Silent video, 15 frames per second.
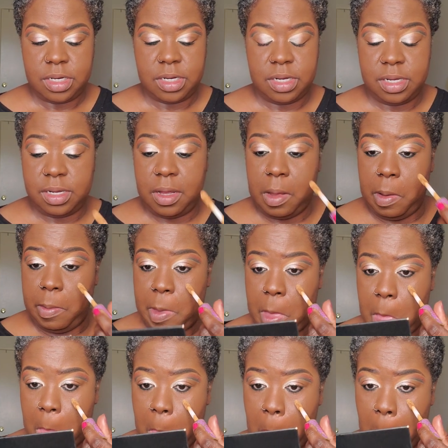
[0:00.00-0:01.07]
Um,
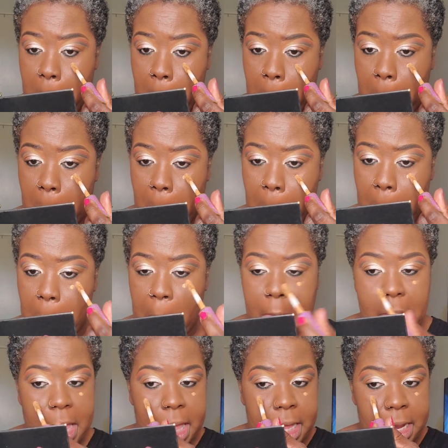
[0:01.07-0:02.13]

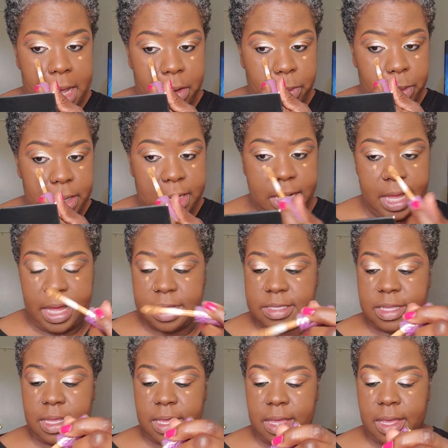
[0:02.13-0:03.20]
and I realized
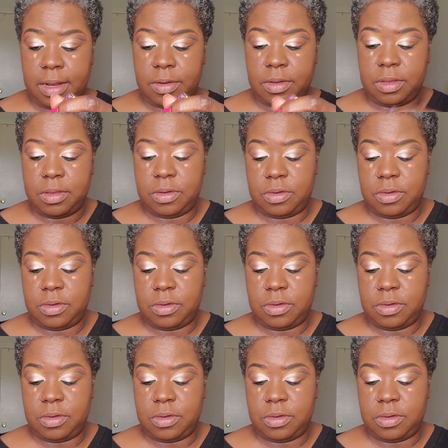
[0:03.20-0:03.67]
that